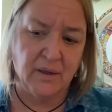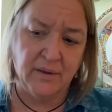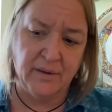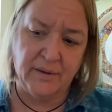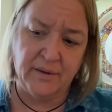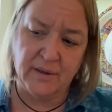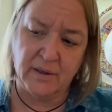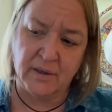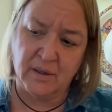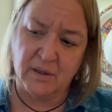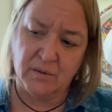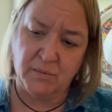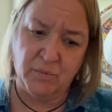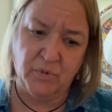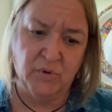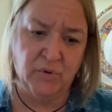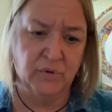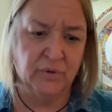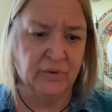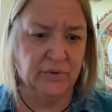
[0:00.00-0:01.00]
the
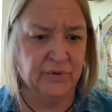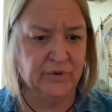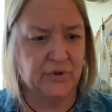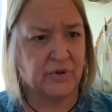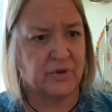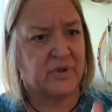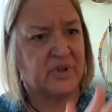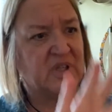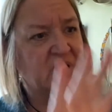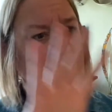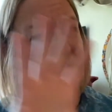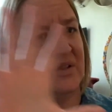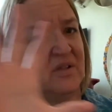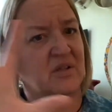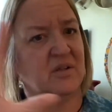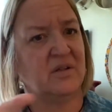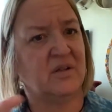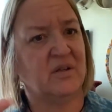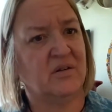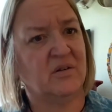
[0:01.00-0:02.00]
pool turned into
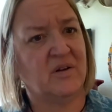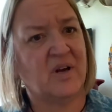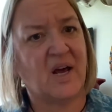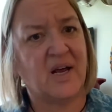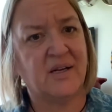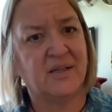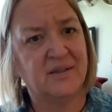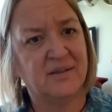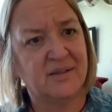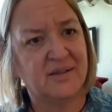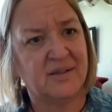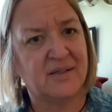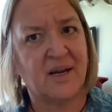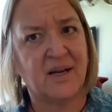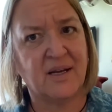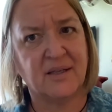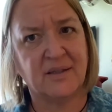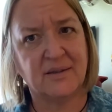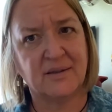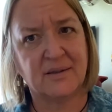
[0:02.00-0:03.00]
the United
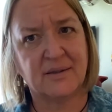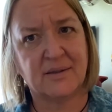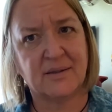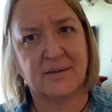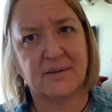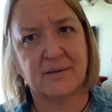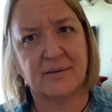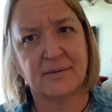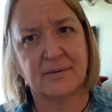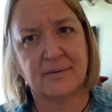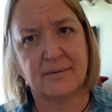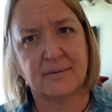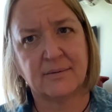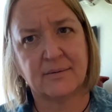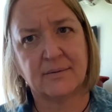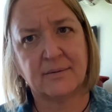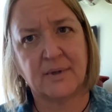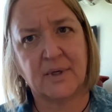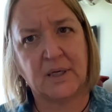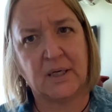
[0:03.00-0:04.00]
States,
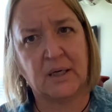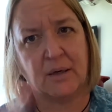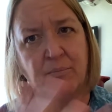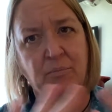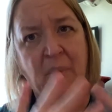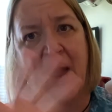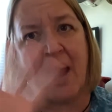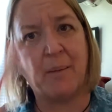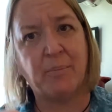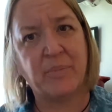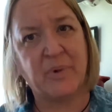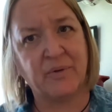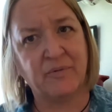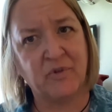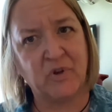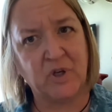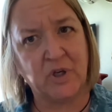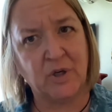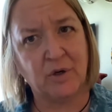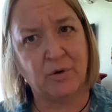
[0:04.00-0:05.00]
like a map of
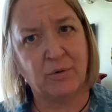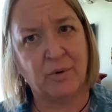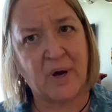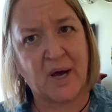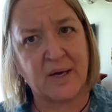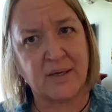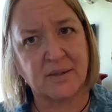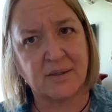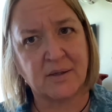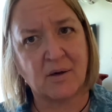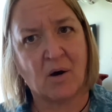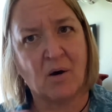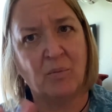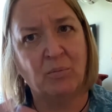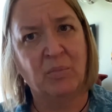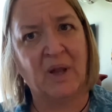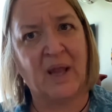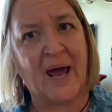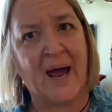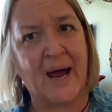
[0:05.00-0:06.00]
the US, all
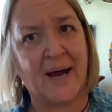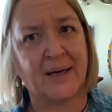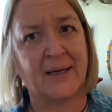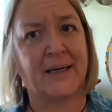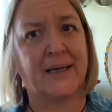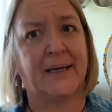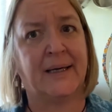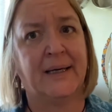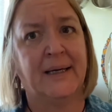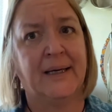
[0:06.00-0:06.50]
black.